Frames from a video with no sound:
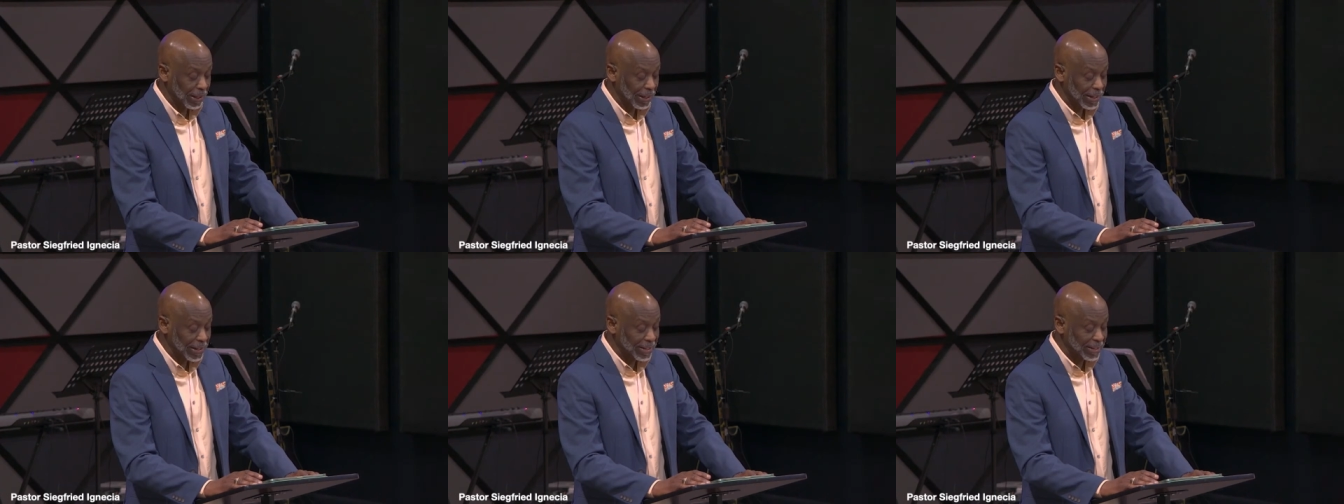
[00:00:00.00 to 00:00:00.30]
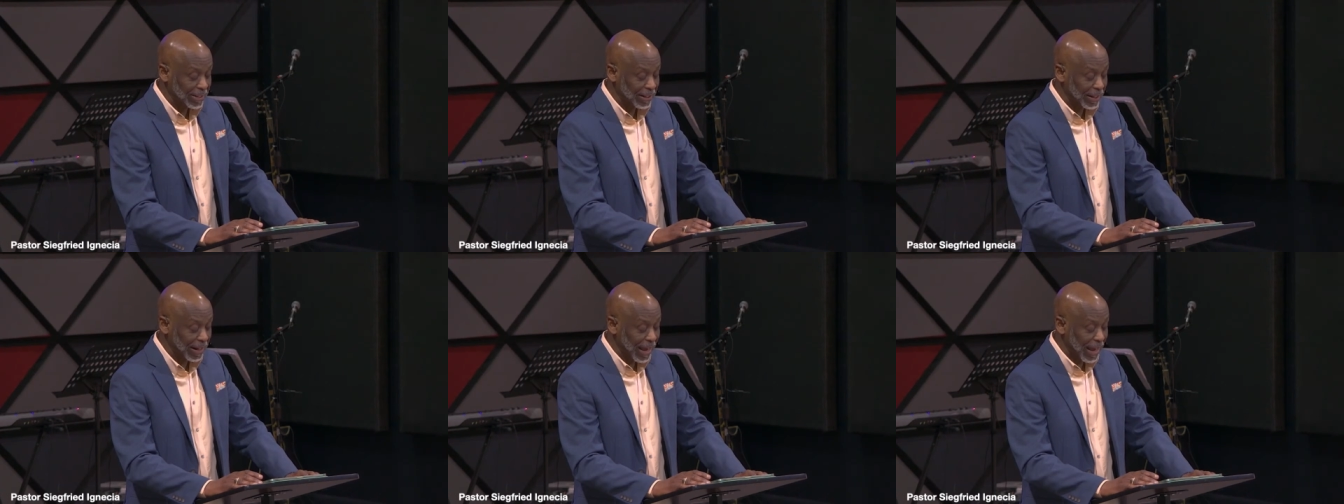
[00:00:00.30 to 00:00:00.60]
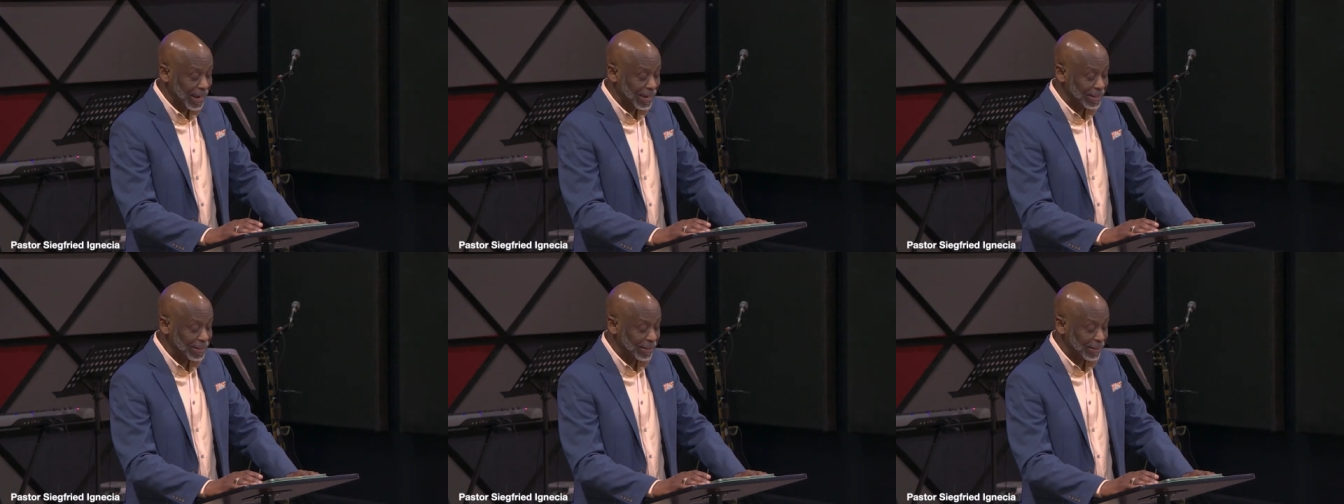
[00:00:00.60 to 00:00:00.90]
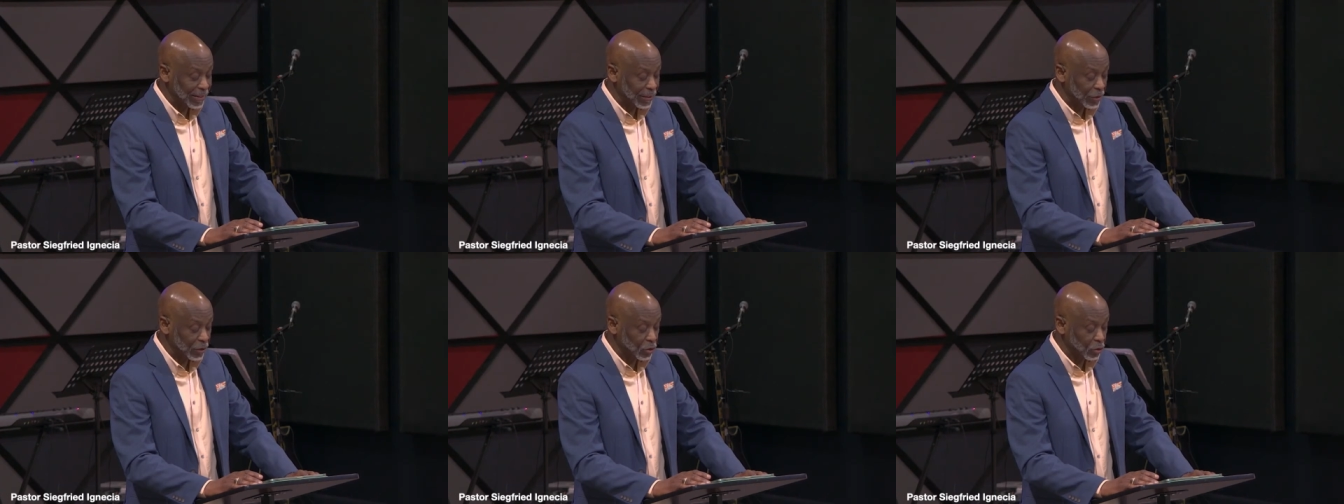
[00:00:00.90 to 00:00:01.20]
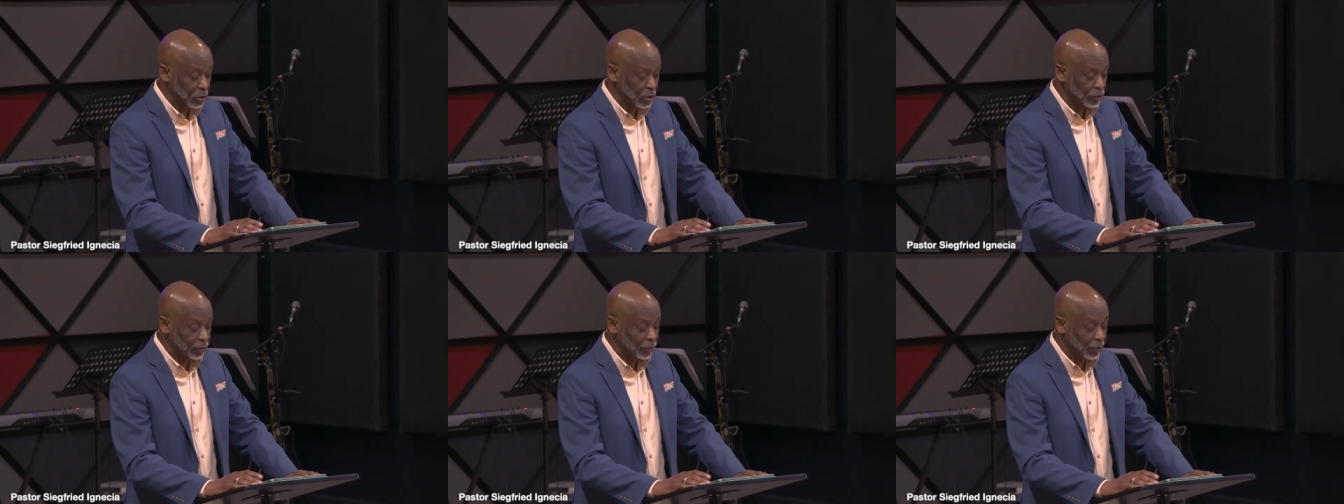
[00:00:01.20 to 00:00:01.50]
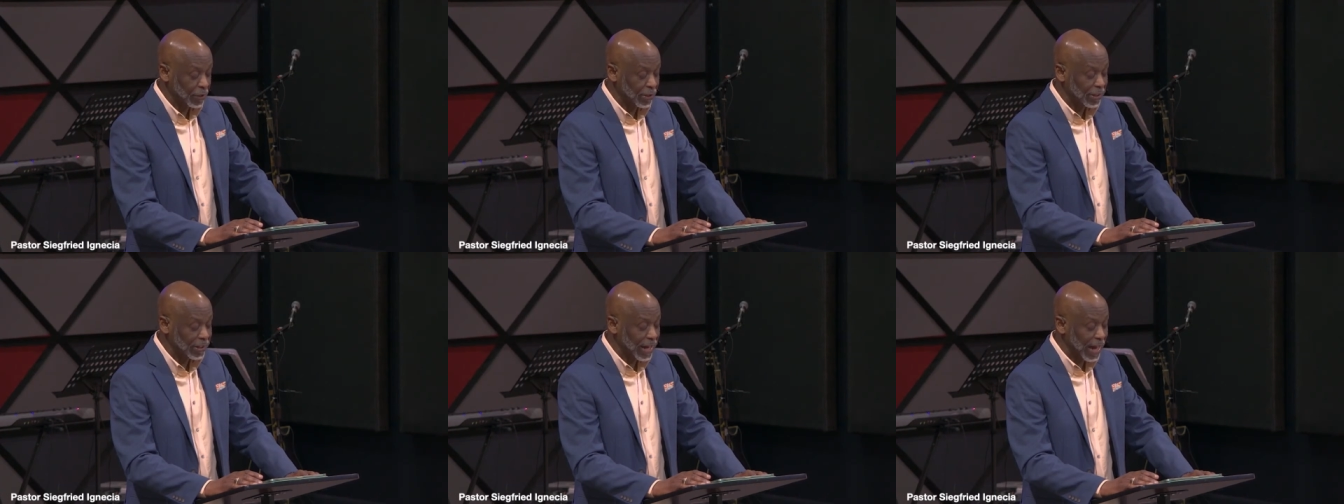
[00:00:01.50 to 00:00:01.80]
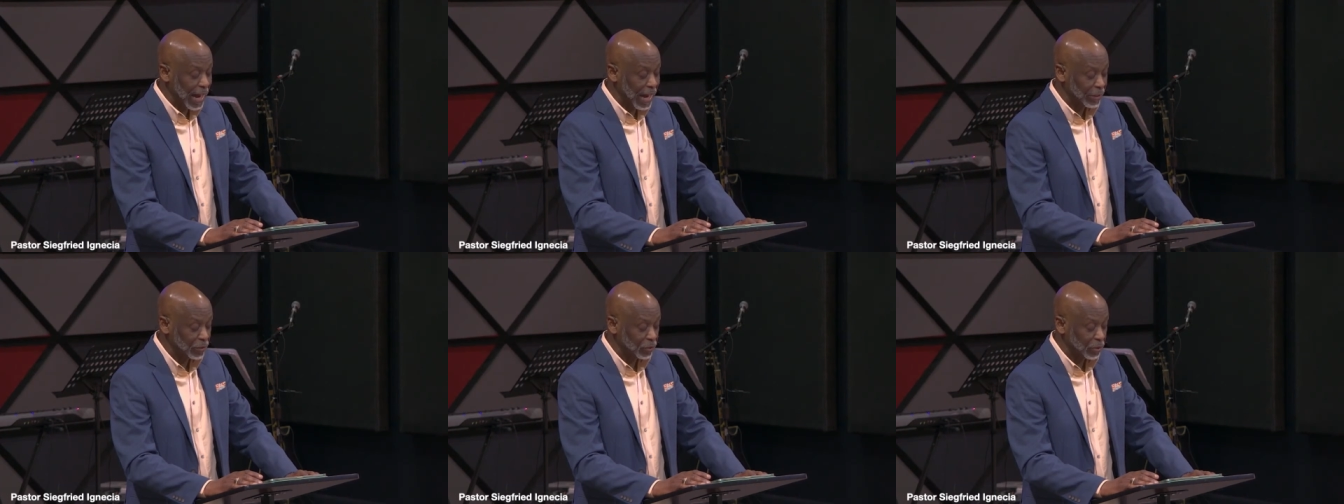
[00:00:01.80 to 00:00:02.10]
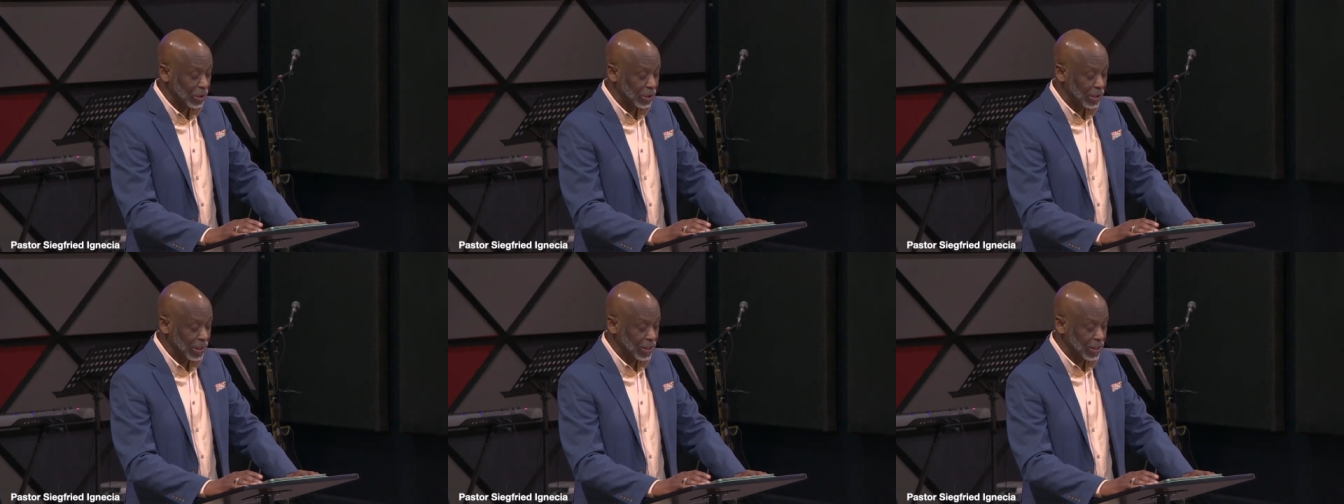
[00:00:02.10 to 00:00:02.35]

He's a light to reveal God to the